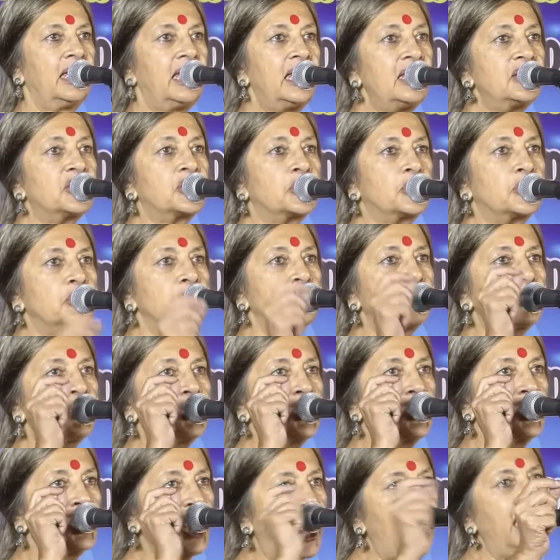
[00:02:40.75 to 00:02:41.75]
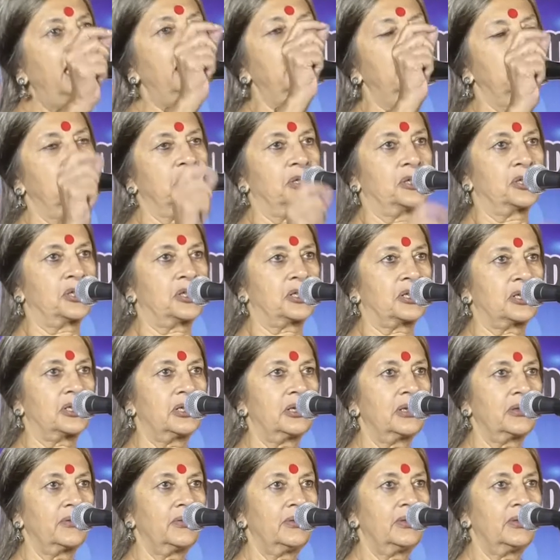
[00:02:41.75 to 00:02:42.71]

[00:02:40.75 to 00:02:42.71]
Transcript: is to challenge,